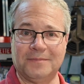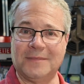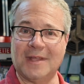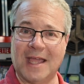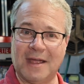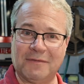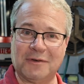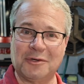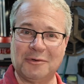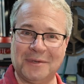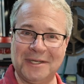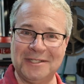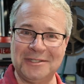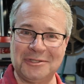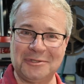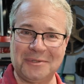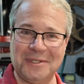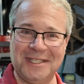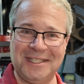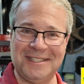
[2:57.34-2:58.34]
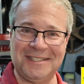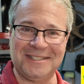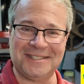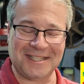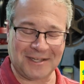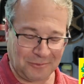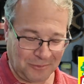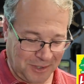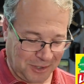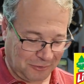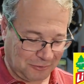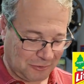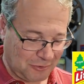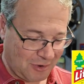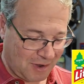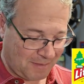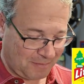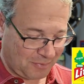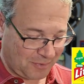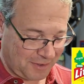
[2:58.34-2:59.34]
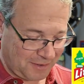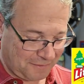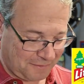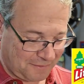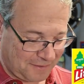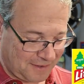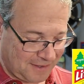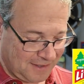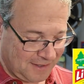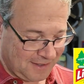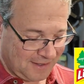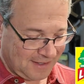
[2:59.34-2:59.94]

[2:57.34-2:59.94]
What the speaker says: evergreen trees that we grew up with.